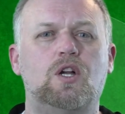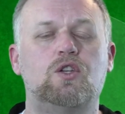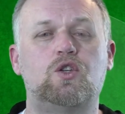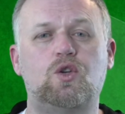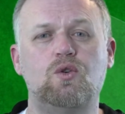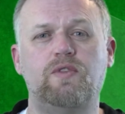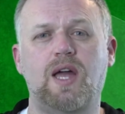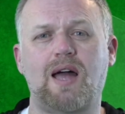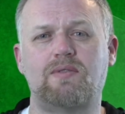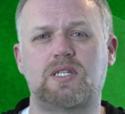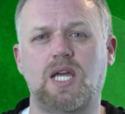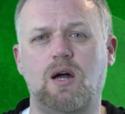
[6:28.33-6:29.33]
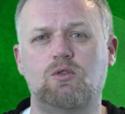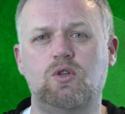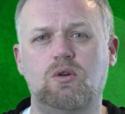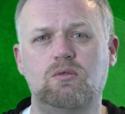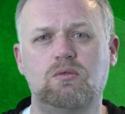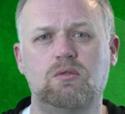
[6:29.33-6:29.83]
Ĉu vi havas
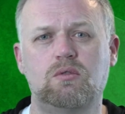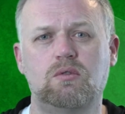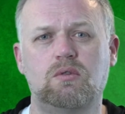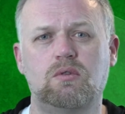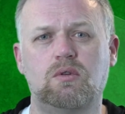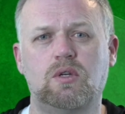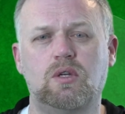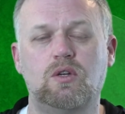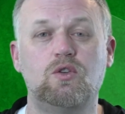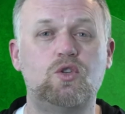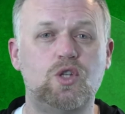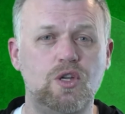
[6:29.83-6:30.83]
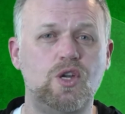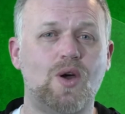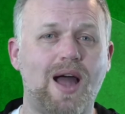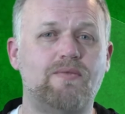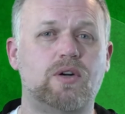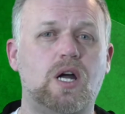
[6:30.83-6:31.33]
auto? Do you
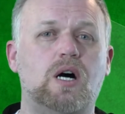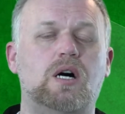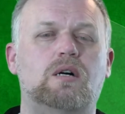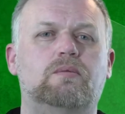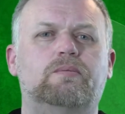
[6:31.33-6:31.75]
have a car?